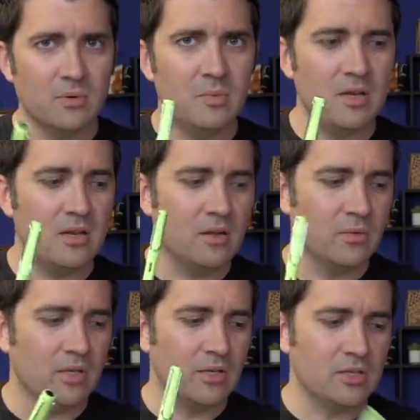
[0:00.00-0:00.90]
would be a
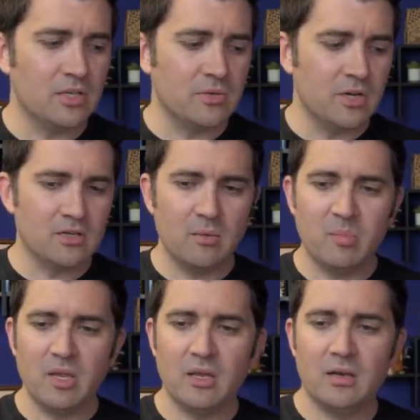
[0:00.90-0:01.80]
really good situation to
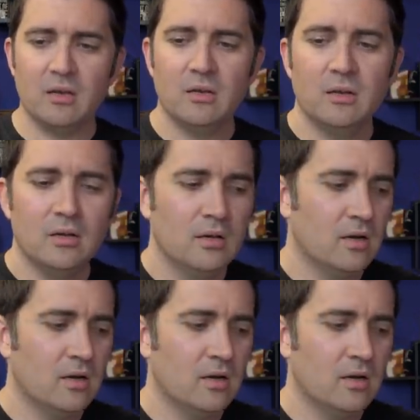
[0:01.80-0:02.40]
be in.